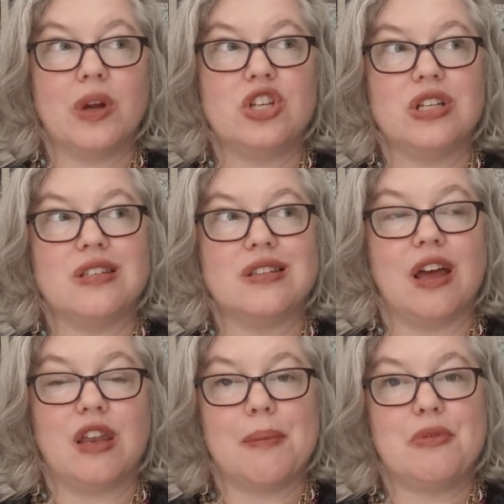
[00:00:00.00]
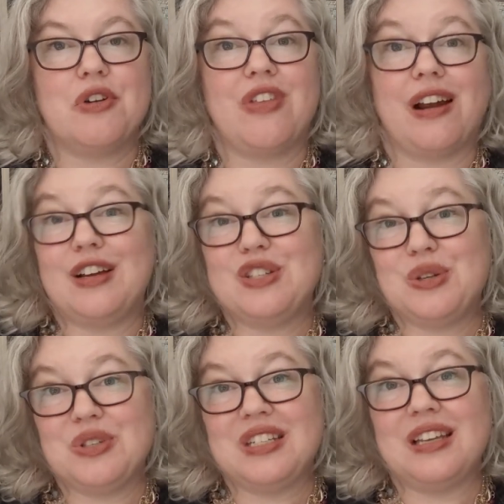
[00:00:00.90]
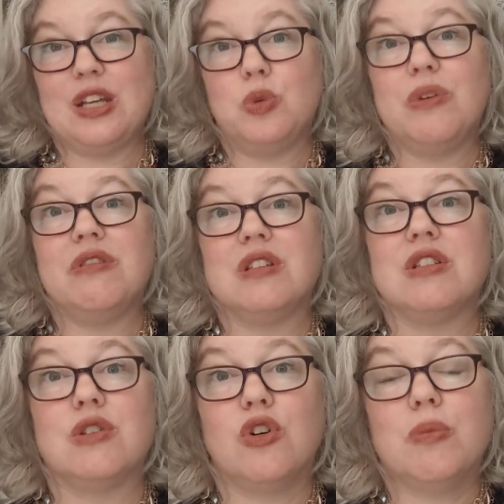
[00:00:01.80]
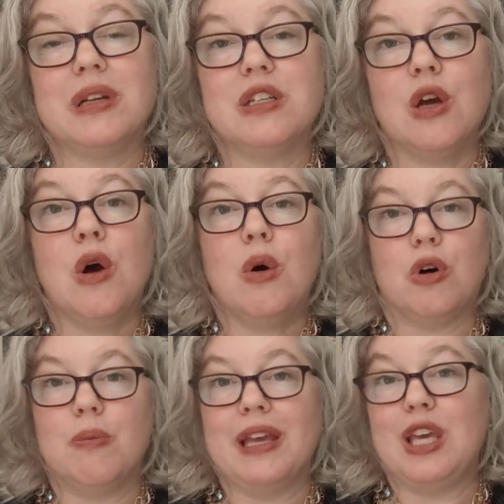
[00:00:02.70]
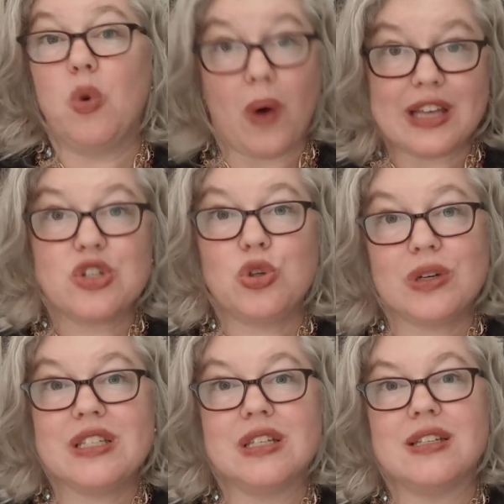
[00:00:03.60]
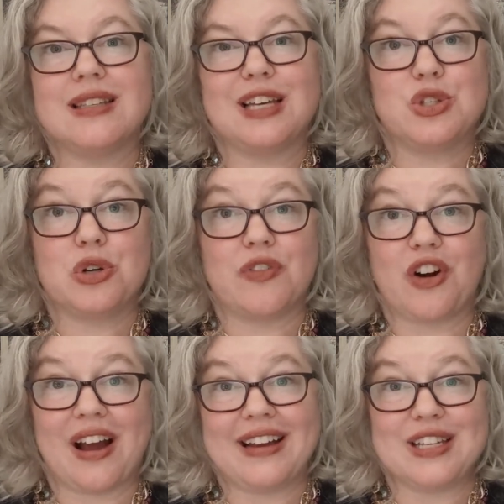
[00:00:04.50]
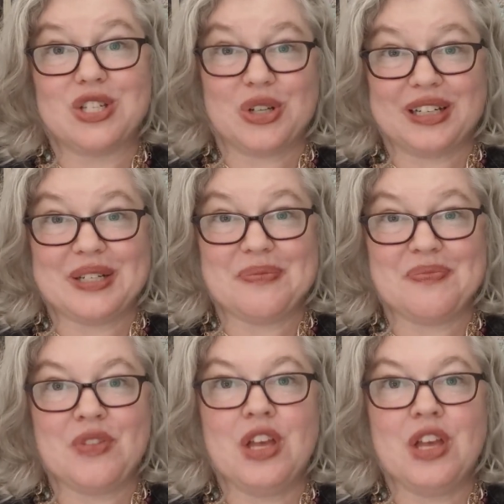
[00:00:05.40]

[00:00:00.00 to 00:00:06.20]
which is a number that I associate with discernment or making wise choices that serve our highest good.